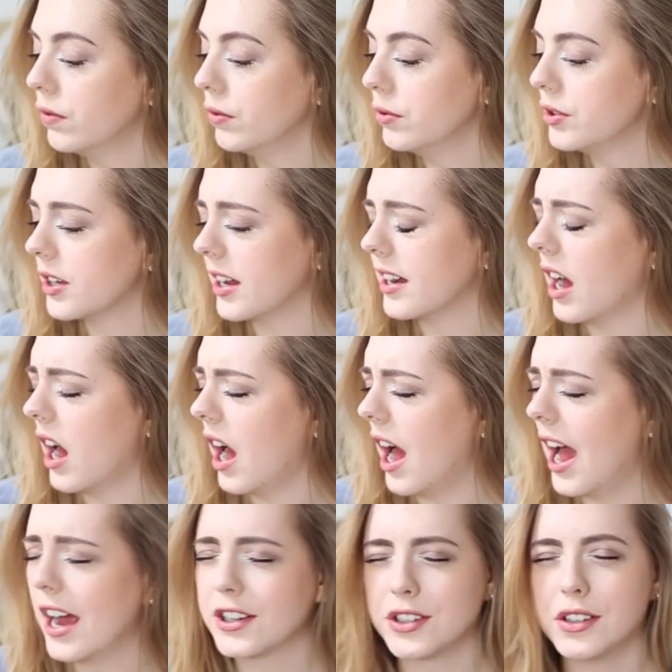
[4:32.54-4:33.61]
Foods. And
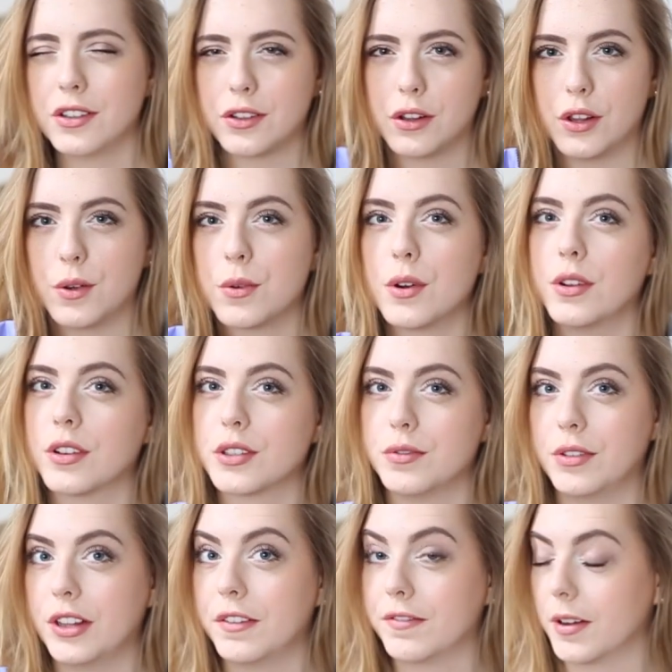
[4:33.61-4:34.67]
actually, the logo looks
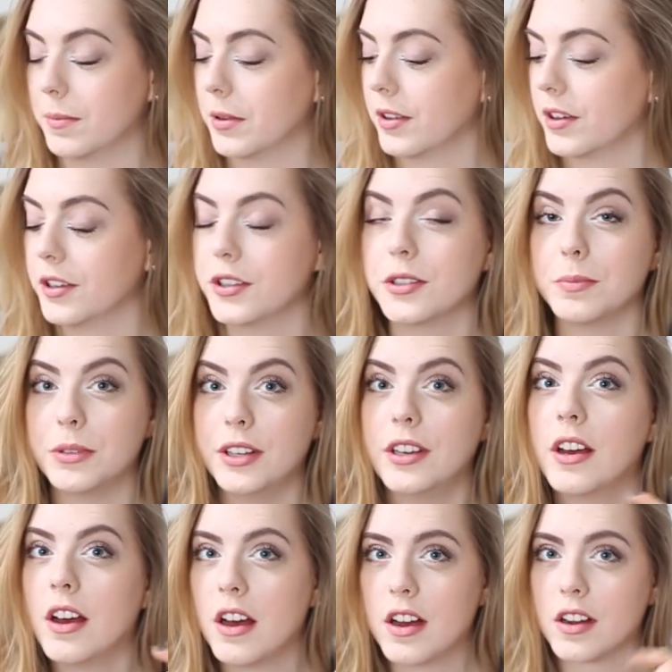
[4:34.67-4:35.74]
really familiar to
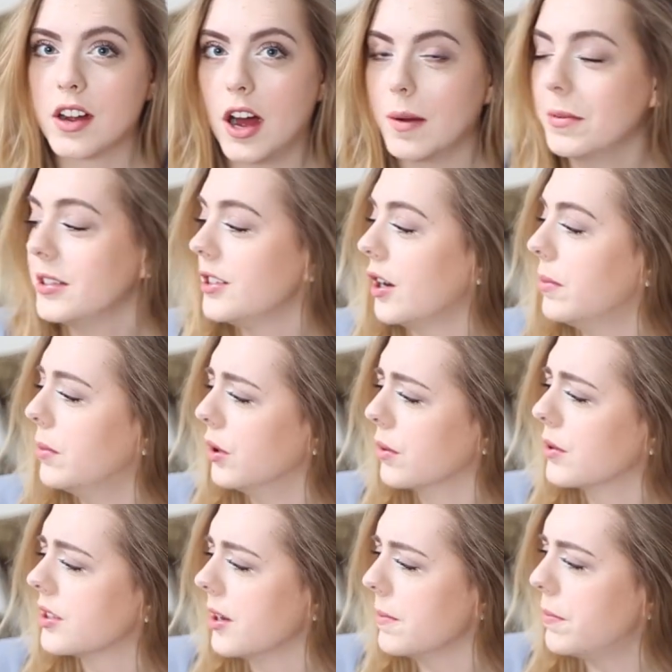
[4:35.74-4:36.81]
me. Comment down below
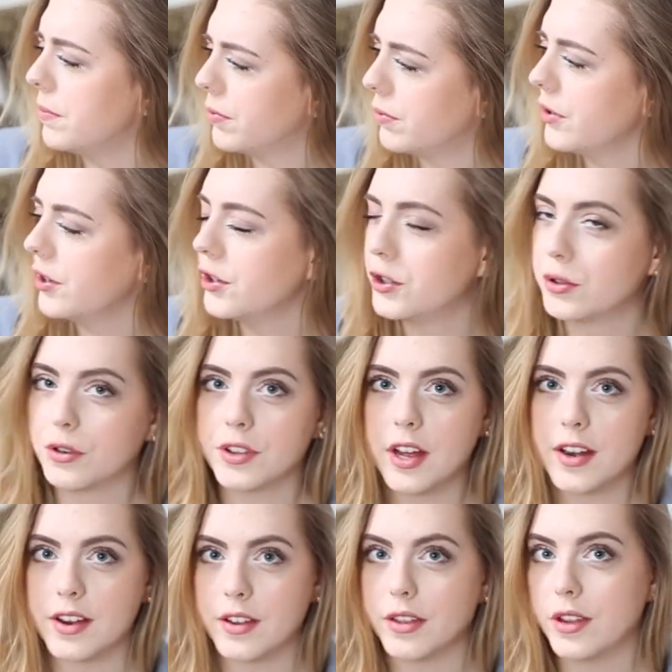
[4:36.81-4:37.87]
because I'm pretty sure
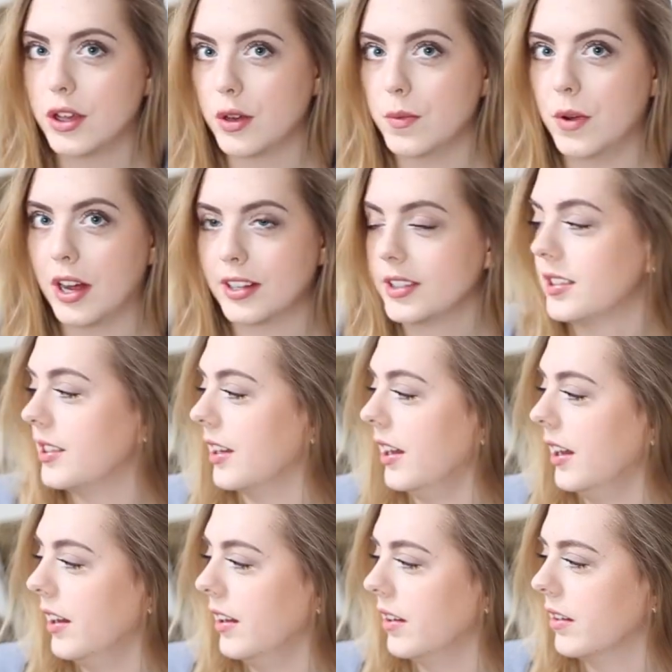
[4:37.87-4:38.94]
that in the US,
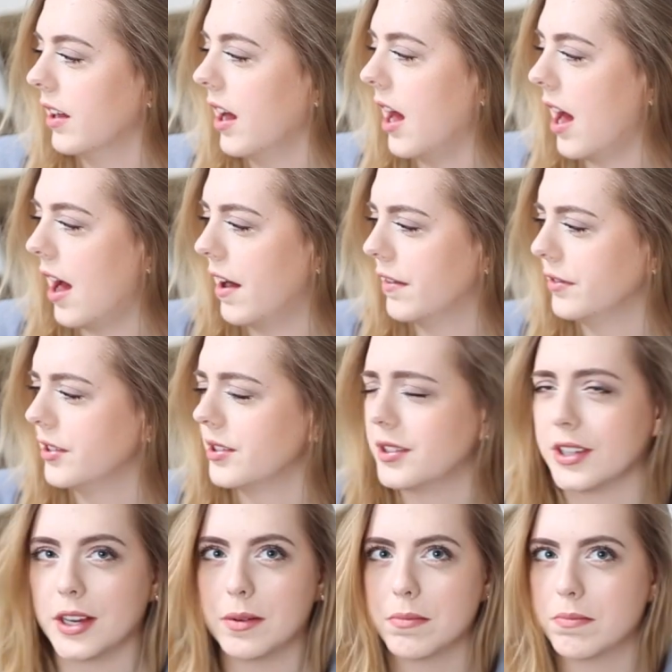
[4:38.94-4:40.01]
they have the
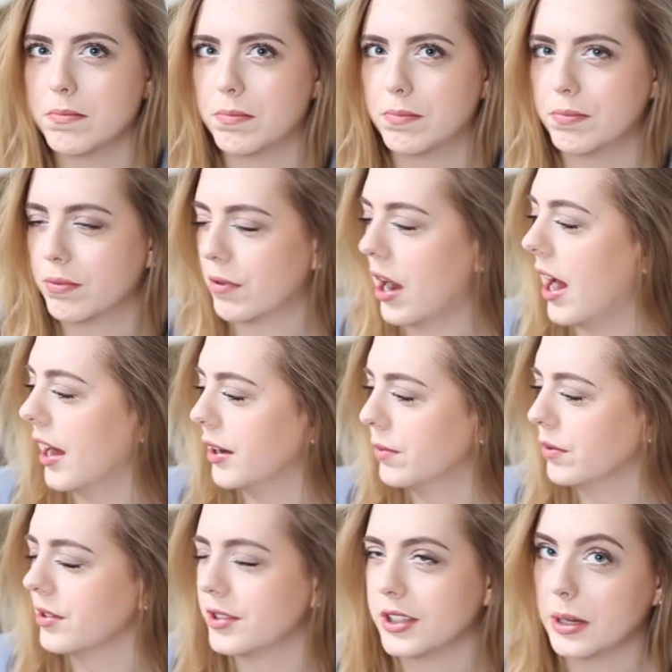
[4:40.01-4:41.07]
same brand
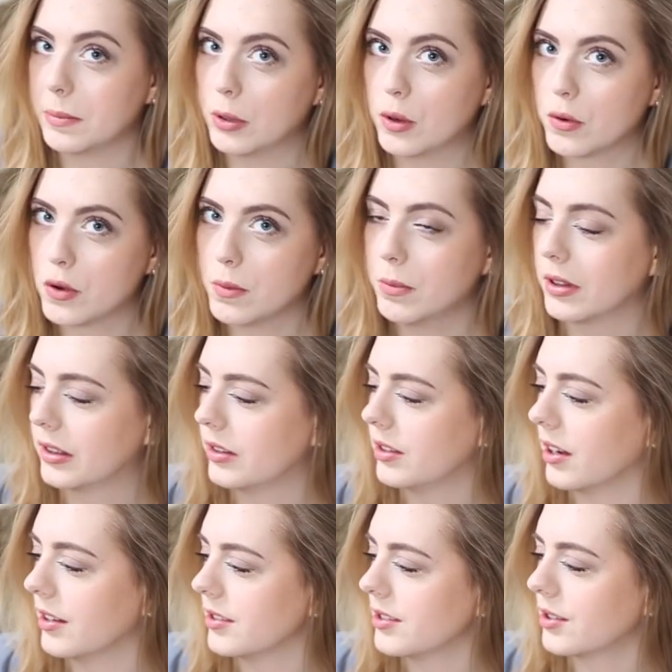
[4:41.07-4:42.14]
with the same logo, but
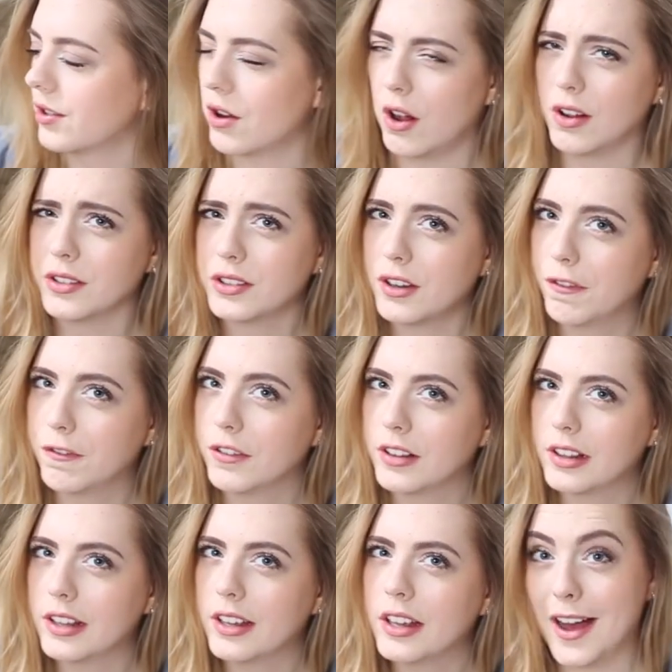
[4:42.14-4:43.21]
that's called
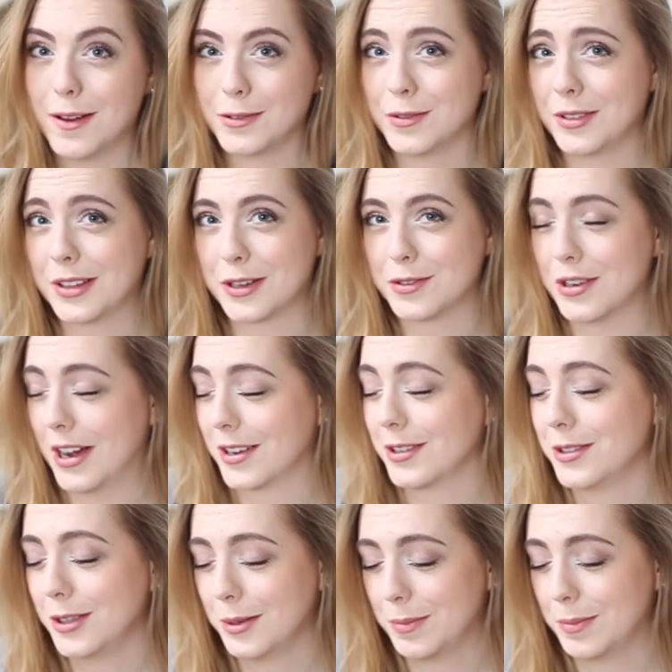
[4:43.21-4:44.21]
differently. I was really attracted to